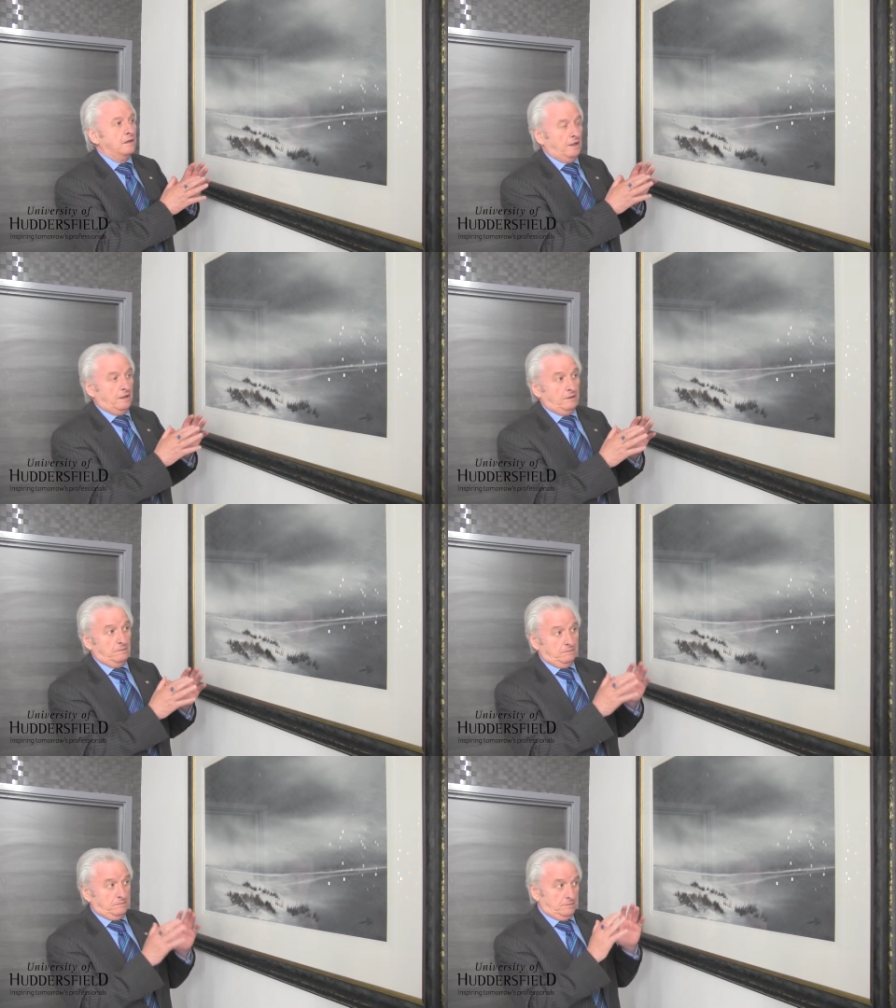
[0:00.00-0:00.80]

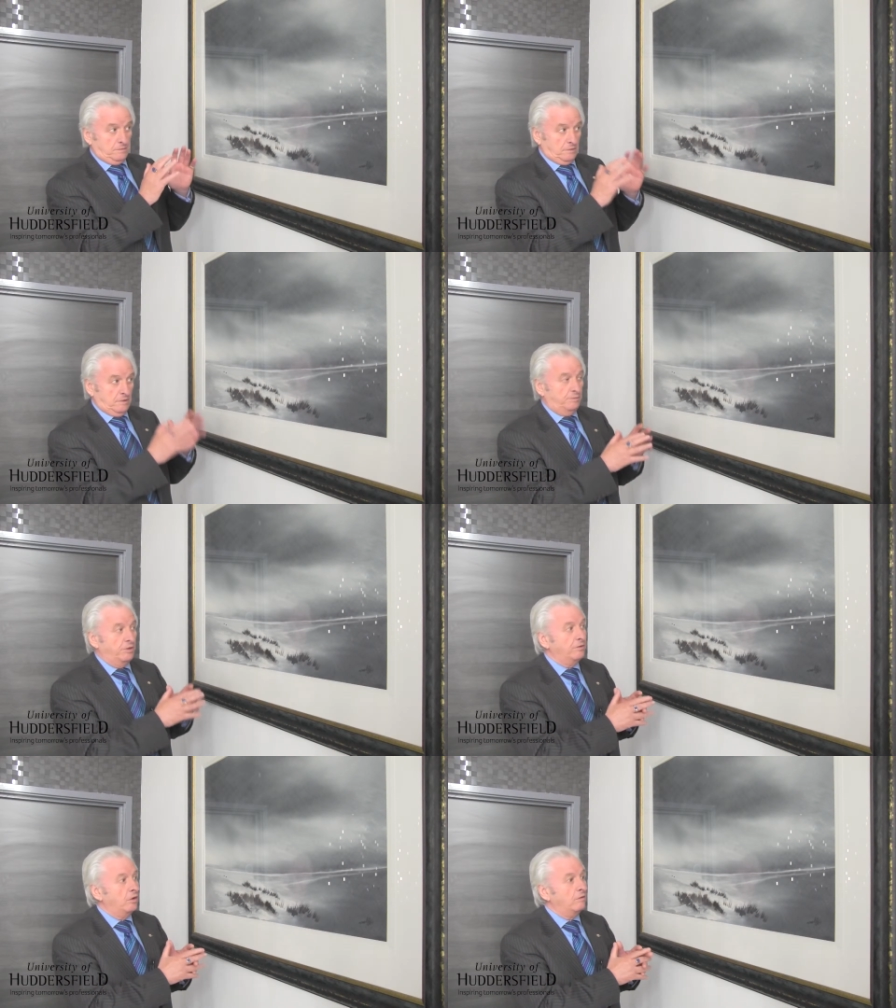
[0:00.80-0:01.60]
um,
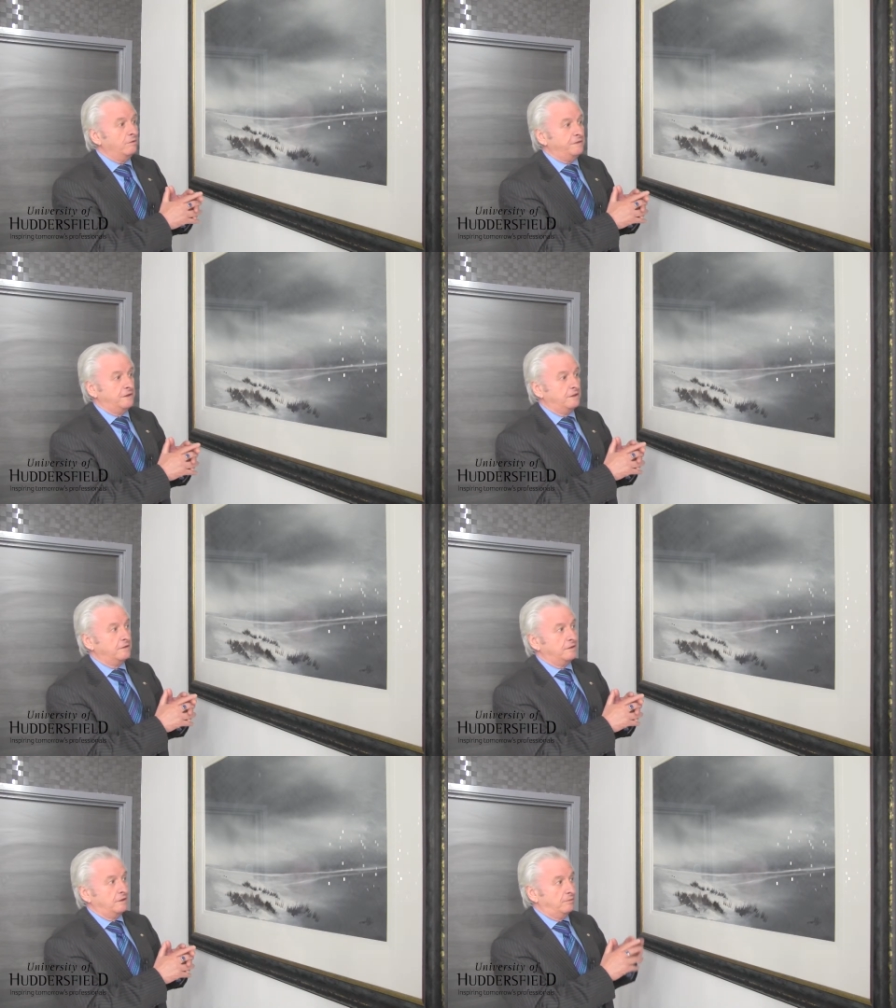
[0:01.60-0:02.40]
above
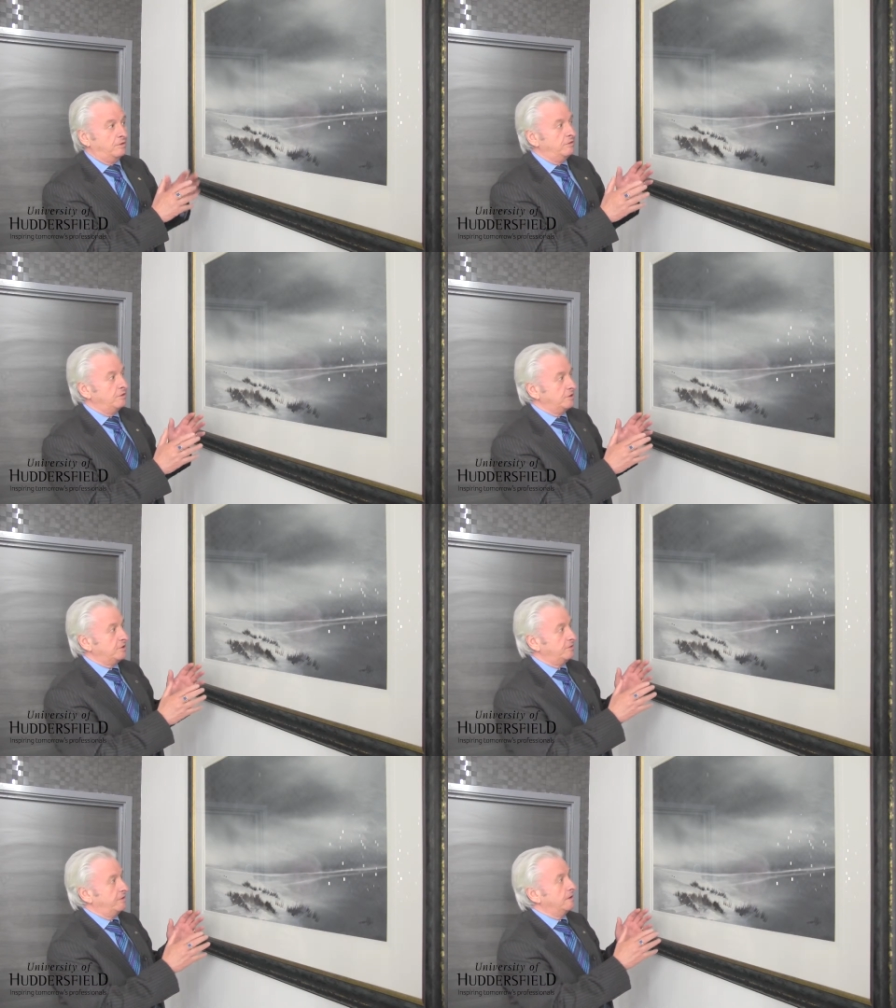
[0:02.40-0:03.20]
Holmfirth and above
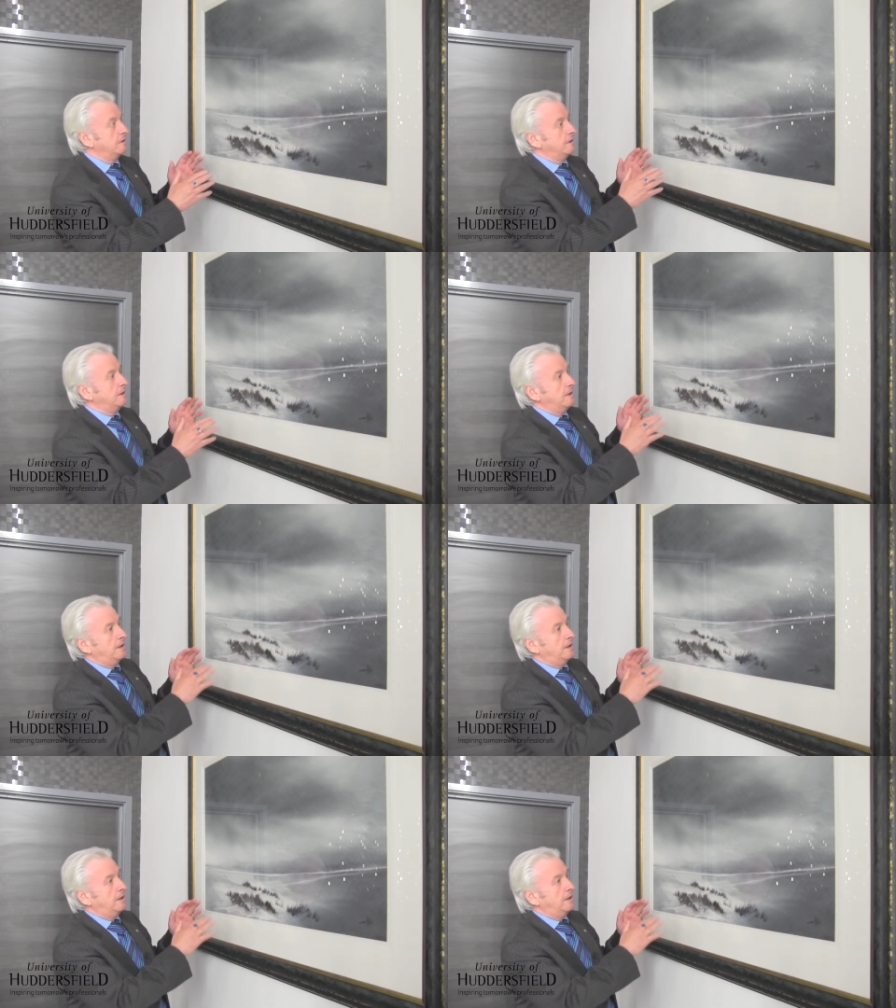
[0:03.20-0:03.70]
Huddersfield,